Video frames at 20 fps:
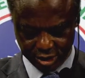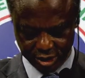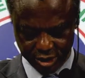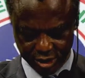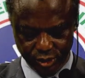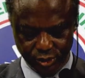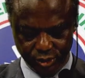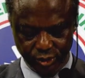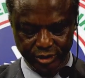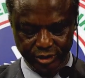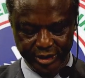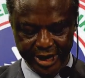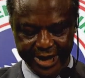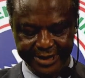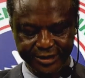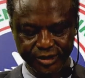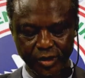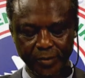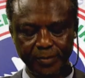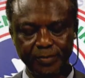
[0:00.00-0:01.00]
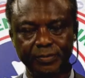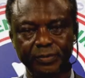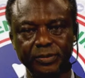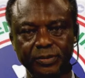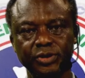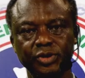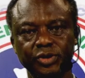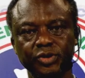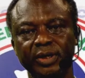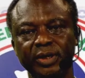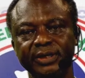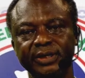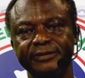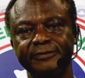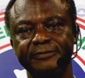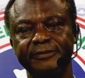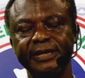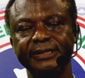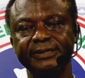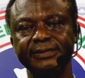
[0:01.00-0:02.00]
to rise up to your
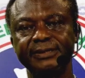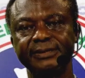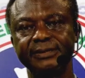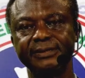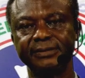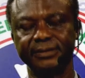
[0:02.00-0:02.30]
defense.